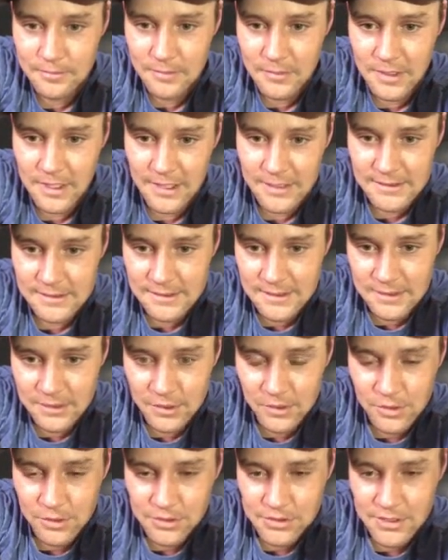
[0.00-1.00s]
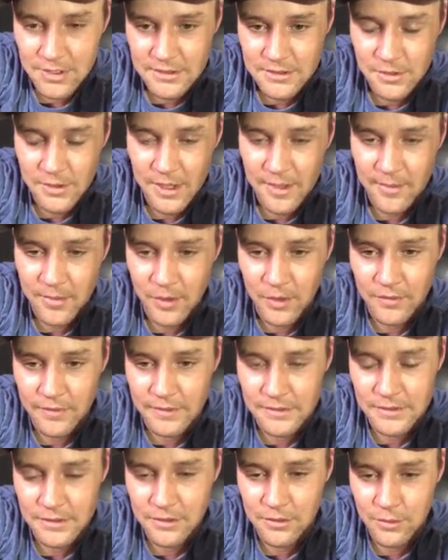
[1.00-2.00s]
Yes, in Google Sheets. Okay,
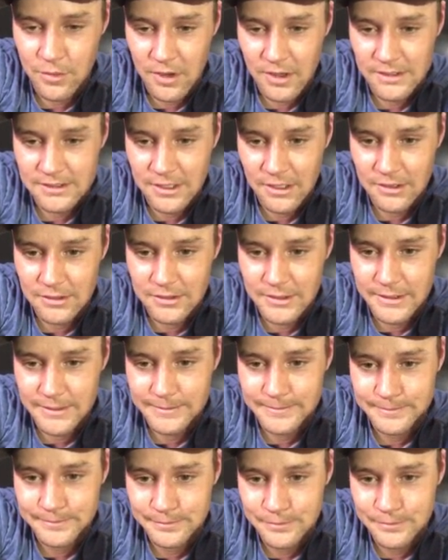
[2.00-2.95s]
perfect. So you're rock solid there.